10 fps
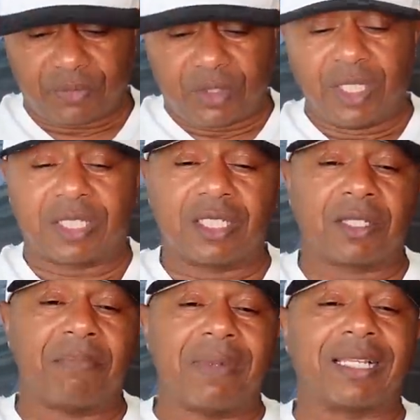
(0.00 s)
This
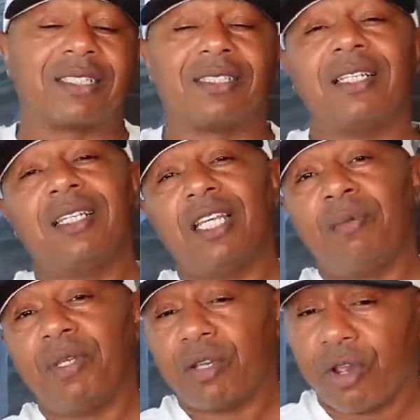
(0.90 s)
is a message that need
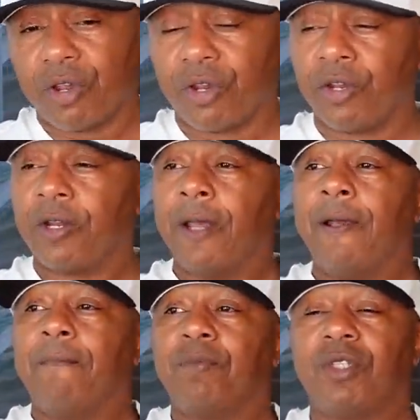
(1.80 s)
to be heard.
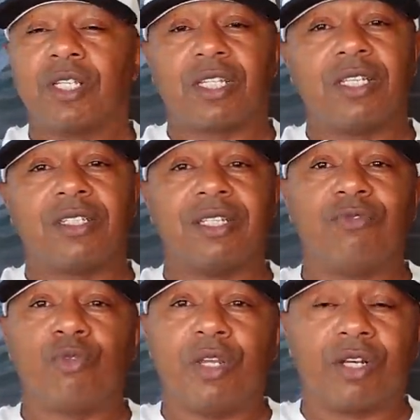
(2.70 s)
This is the
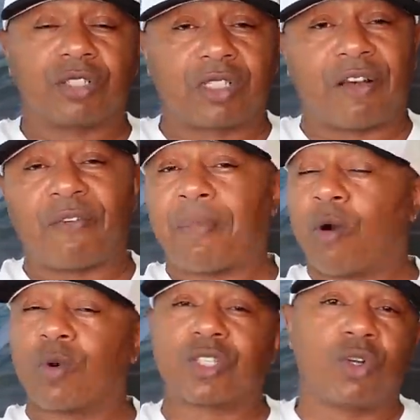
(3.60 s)
real stuff
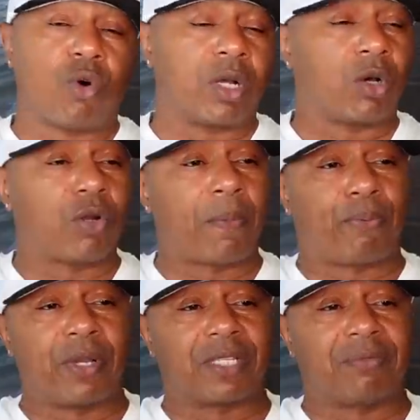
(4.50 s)
about what's going on in
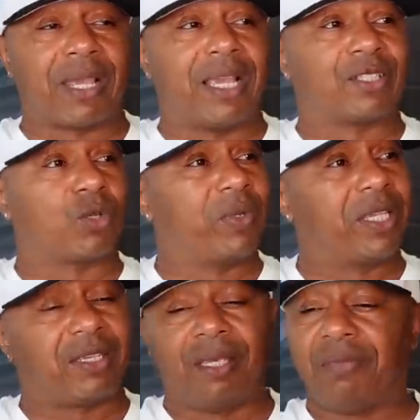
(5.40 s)
prison, man, so we
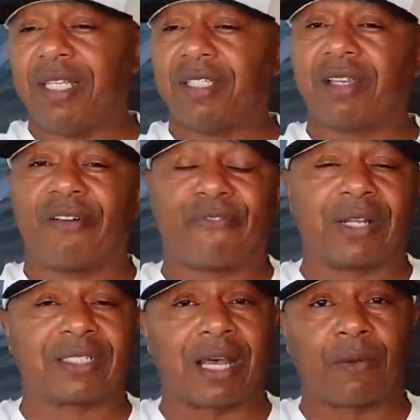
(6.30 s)
can keep these young
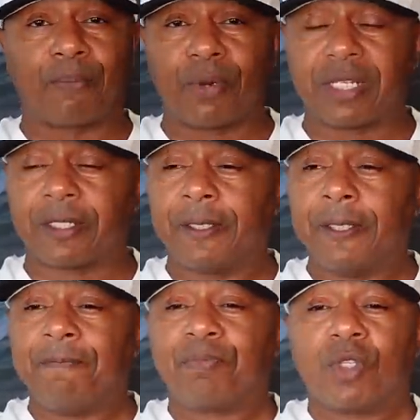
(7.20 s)
fellas out of prison.
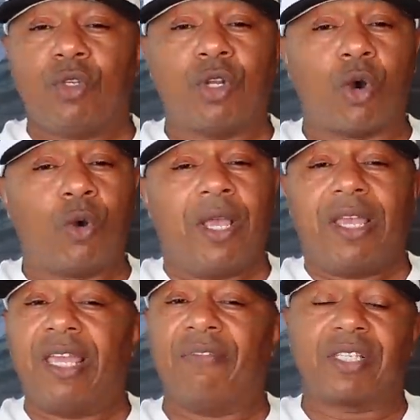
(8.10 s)
You know,
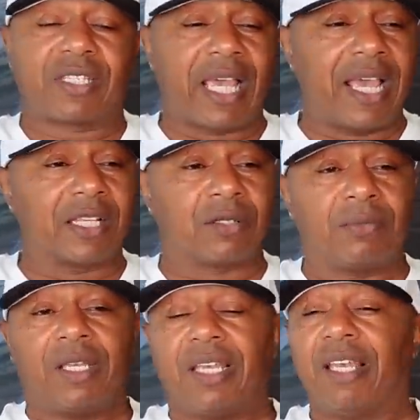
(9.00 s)
if it scares
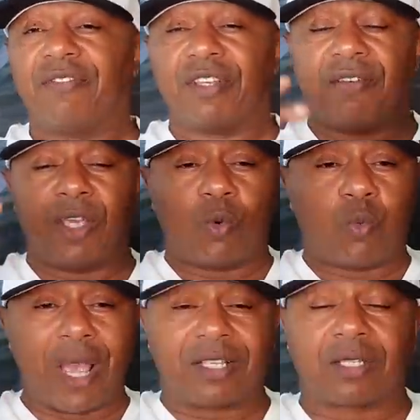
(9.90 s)
them, if it
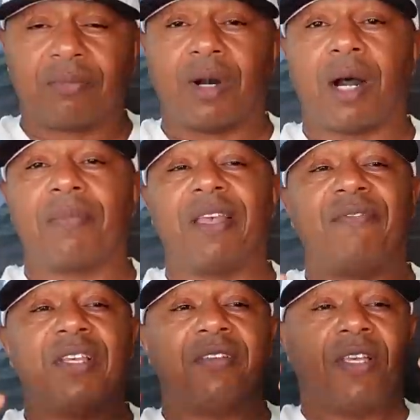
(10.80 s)
wakes them up,
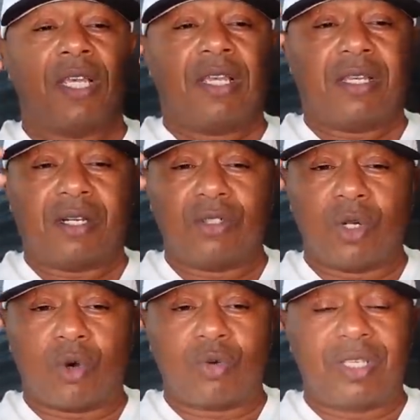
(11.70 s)
if it, you
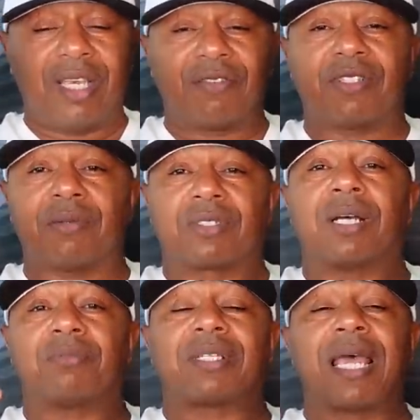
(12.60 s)
know, gives them
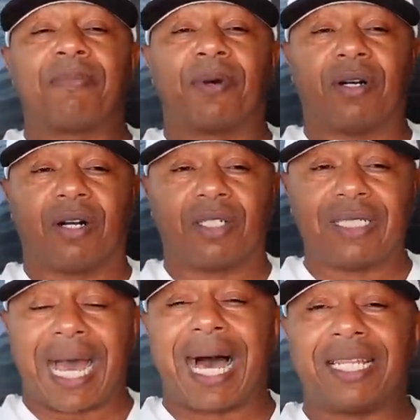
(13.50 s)
some type of, of
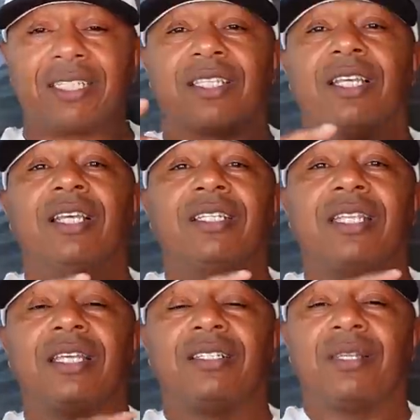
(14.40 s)
knowledge,
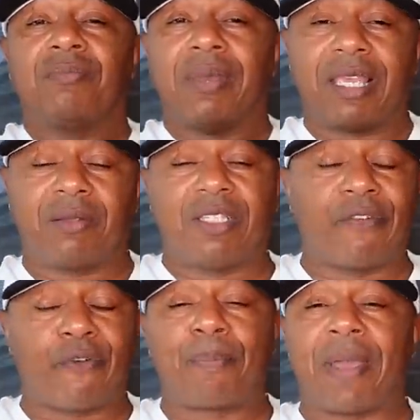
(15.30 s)
they, they make
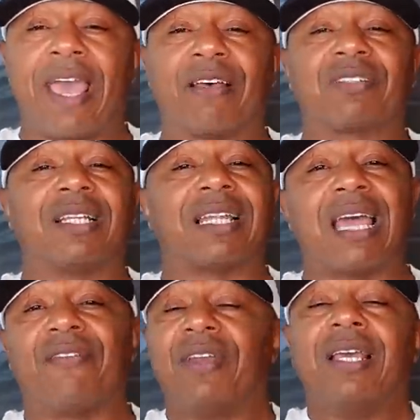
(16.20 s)
different paths in
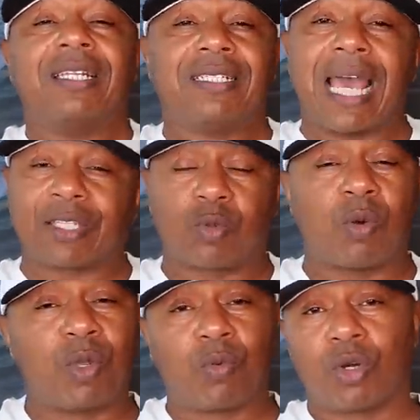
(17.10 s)
life, that's
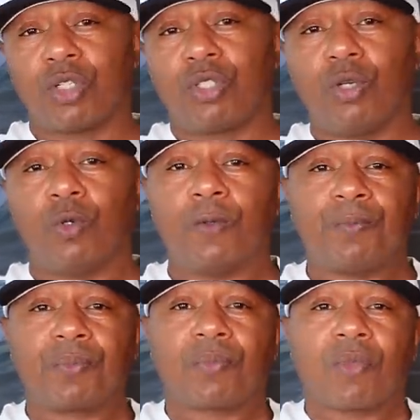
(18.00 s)
what we want to do.
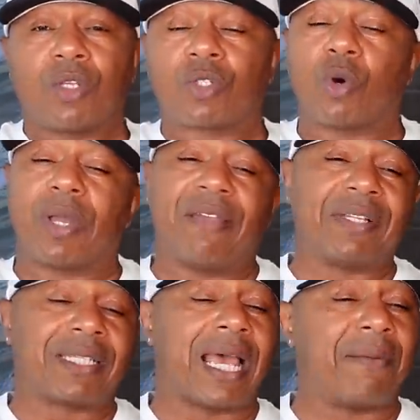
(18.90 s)
So
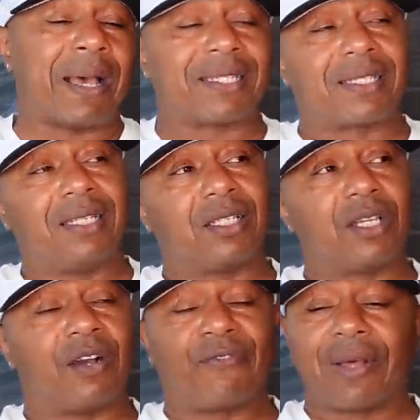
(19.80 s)
every time I see a
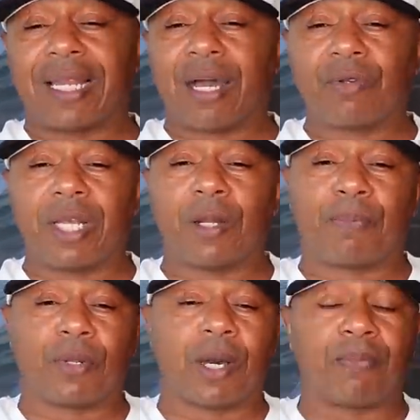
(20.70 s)
young fella out there to
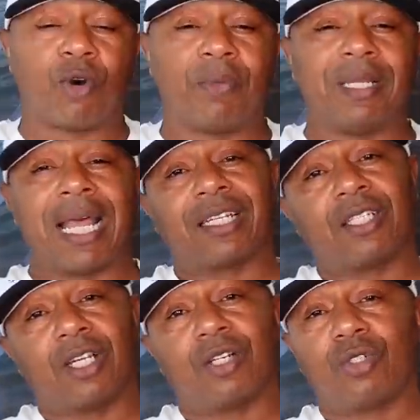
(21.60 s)
pull up on me, like
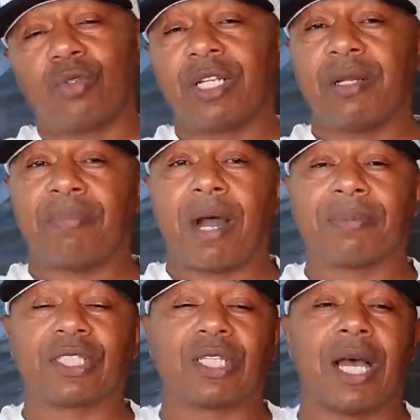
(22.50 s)
the young dude in the
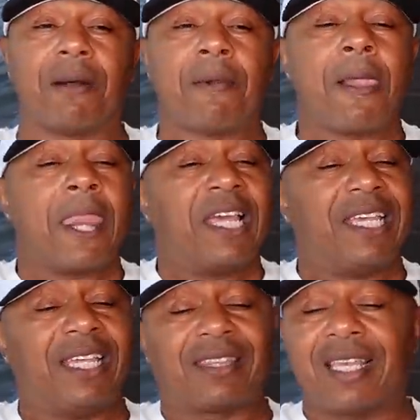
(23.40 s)
barbershop
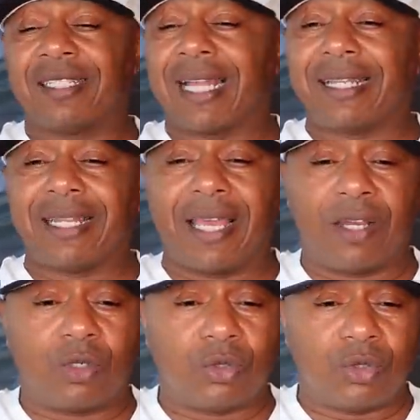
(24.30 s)
and things like
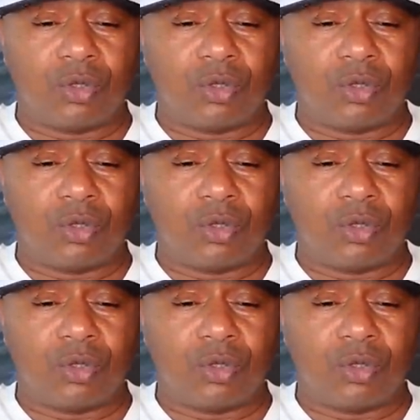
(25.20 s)
that,